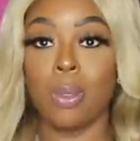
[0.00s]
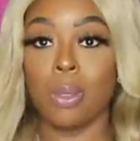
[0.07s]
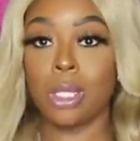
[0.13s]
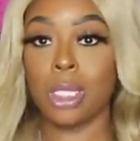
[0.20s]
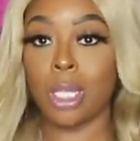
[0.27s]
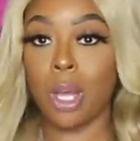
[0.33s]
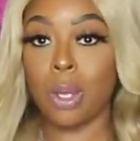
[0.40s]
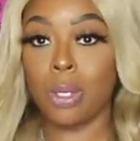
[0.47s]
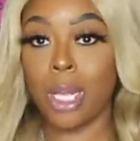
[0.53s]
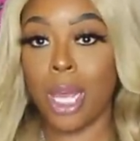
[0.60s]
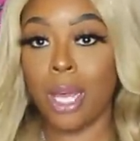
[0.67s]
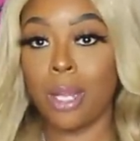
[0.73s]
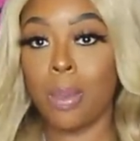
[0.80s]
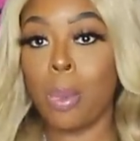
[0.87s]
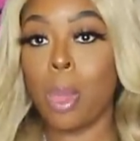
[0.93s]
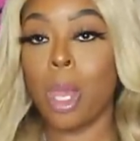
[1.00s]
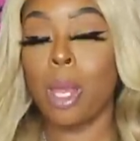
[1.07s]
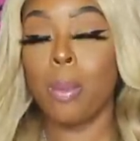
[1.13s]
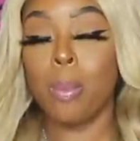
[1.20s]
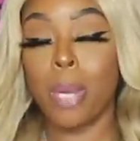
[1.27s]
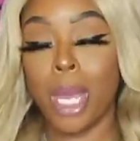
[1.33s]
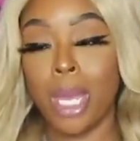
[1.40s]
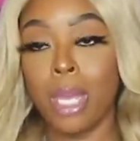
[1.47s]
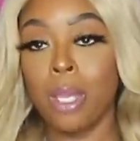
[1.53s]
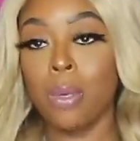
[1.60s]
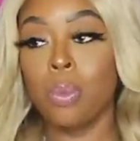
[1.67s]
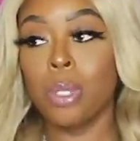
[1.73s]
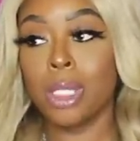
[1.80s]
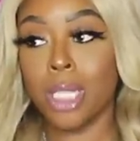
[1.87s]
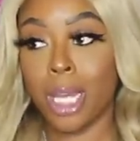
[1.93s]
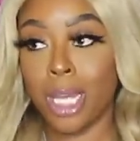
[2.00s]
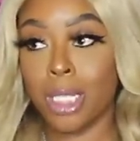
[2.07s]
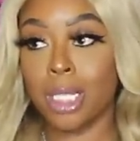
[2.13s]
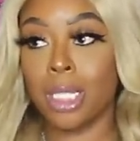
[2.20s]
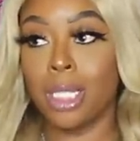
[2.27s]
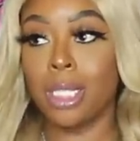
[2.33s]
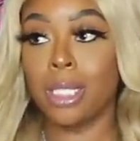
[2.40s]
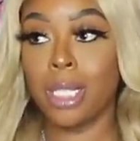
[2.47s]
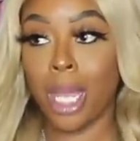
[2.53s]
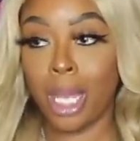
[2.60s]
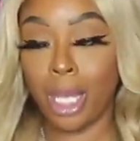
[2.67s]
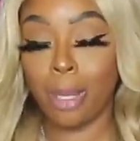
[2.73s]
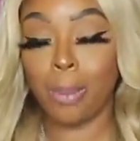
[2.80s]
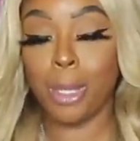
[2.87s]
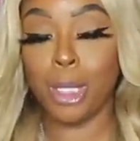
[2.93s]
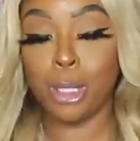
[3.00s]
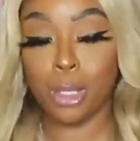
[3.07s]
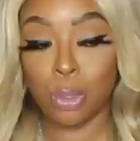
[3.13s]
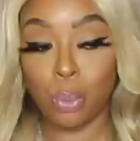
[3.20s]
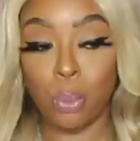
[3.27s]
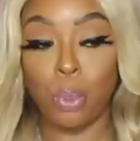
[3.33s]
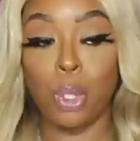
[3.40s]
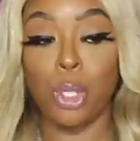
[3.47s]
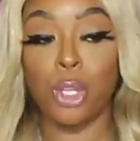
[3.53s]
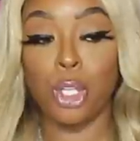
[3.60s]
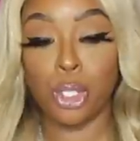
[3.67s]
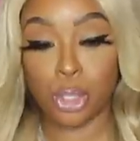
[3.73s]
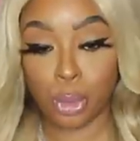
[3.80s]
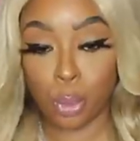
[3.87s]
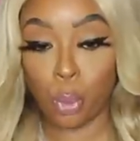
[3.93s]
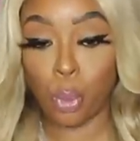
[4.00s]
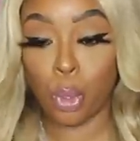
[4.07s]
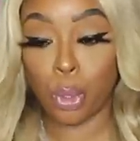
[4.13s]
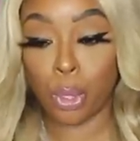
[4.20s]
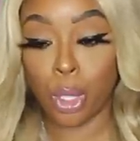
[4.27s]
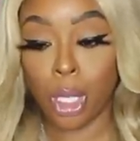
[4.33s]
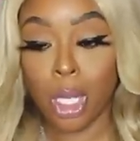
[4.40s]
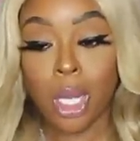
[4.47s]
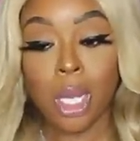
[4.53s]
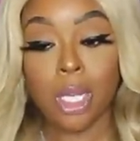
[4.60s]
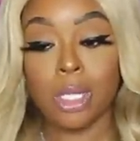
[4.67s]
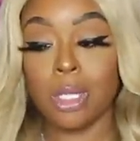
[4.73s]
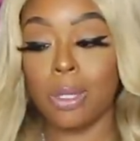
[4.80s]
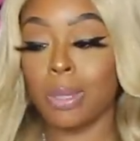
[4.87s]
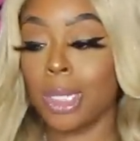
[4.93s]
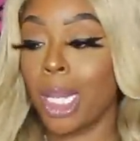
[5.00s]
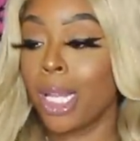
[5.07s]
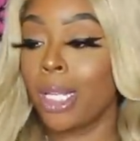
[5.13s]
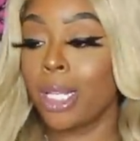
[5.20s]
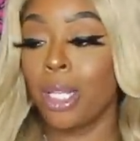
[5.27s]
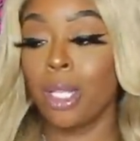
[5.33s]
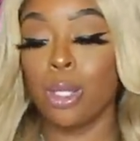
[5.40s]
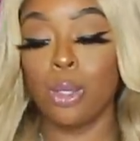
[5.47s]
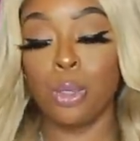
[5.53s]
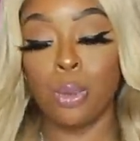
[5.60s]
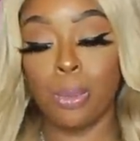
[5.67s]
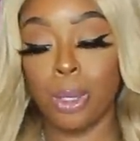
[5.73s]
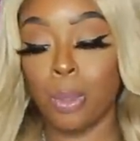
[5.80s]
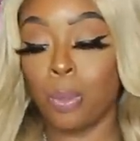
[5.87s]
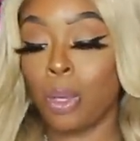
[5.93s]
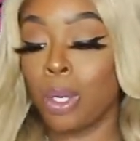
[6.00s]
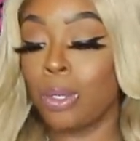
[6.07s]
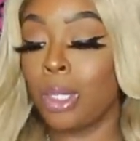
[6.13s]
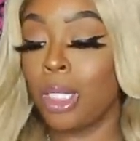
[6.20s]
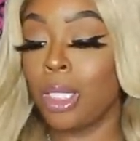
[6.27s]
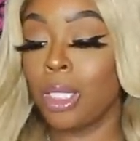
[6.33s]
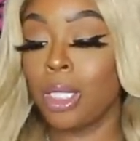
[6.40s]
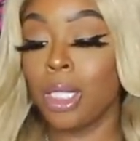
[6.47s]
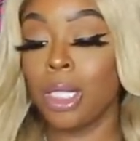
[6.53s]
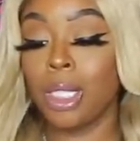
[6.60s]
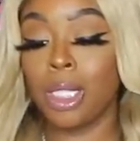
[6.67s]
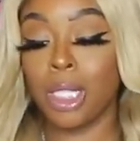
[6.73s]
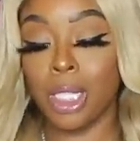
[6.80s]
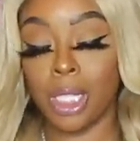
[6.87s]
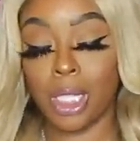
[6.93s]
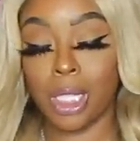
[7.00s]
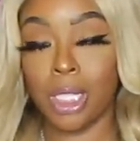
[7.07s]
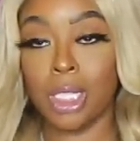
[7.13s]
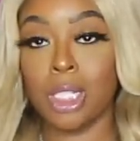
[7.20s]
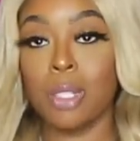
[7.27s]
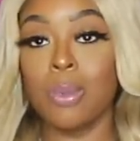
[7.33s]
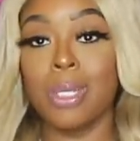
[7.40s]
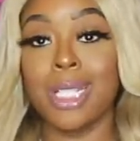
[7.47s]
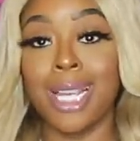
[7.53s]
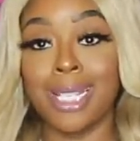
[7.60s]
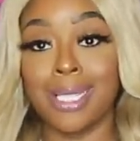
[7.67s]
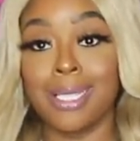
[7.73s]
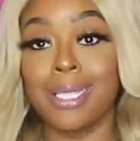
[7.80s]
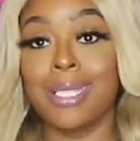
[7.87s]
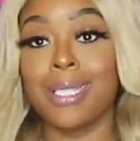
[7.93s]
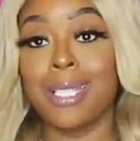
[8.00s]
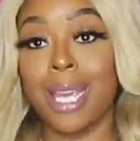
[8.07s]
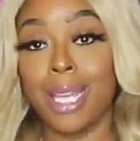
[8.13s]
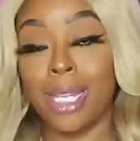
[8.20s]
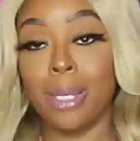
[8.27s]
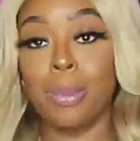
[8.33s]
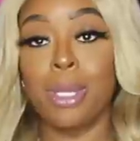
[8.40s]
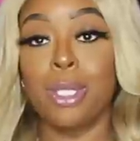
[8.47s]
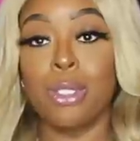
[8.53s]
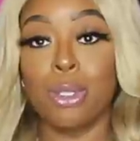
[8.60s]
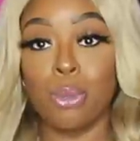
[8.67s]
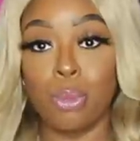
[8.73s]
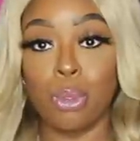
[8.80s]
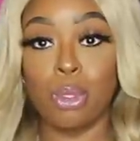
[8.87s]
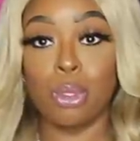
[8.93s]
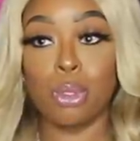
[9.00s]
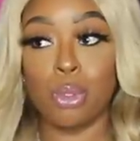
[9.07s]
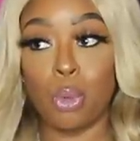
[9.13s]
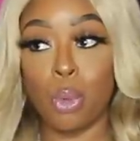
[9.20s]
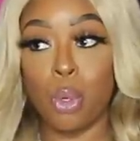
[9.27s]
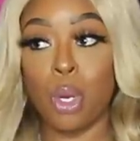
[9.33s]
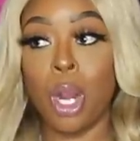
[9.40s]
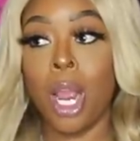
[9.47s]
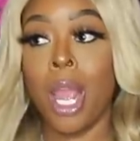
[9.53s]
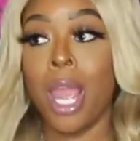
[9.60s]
It was sold out. Bay was actually taking me to the store. She was like, you been wanting it, get it. She was actually taking me to the store.